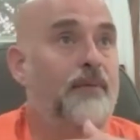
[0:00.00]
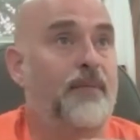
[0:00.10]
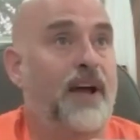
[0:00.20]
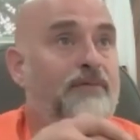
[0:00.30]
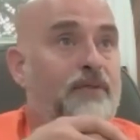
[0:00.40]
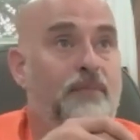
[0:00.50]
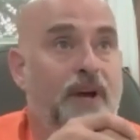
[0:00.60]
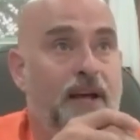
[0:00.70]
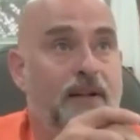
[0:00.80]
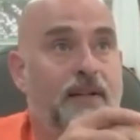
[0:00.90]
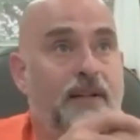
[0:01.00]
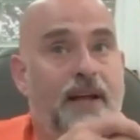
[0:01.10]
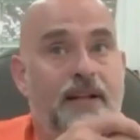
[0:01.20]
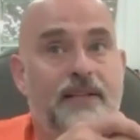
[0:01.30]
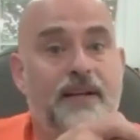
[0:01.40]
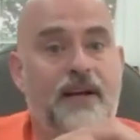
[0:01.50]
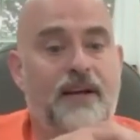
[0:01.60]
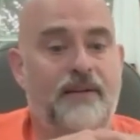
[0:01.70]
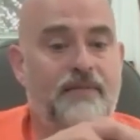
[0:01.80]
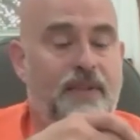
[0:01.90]
after the battle at
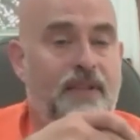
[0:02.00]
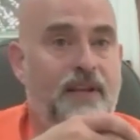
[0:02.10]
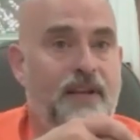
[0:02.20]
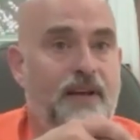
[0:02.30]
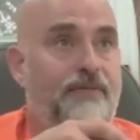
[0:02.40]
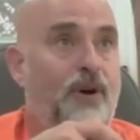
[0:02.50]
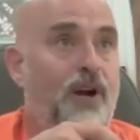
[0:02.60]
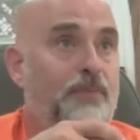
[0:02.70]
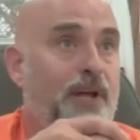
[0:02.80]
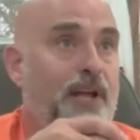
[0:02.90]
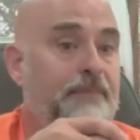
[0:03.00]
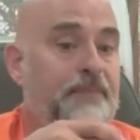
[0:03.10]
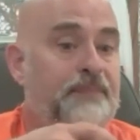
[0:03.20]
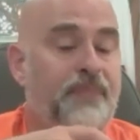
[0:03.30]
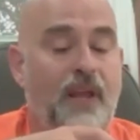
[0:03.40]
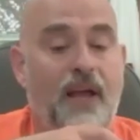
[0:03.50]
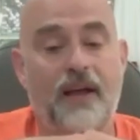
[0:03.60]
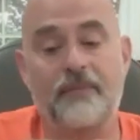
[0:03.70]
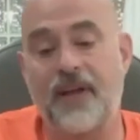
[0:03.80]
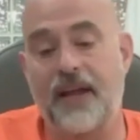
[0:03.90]
the Frog Plain.
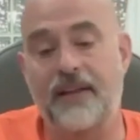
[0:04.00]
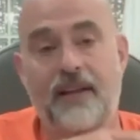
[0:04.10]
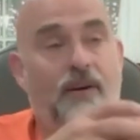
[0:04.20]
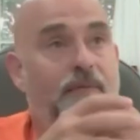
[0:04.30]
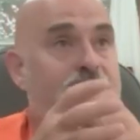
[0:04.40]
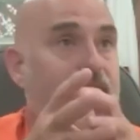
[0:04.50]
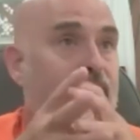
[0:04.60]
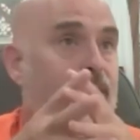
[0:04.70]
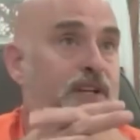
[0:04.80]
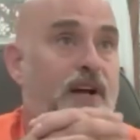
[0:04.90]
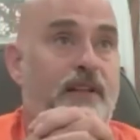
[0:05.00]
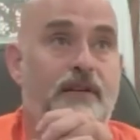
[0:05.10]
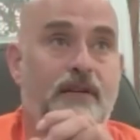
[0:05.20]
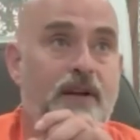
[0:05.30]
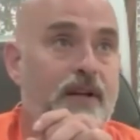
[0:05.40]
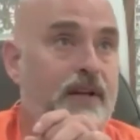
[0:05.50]
And then obviously there's other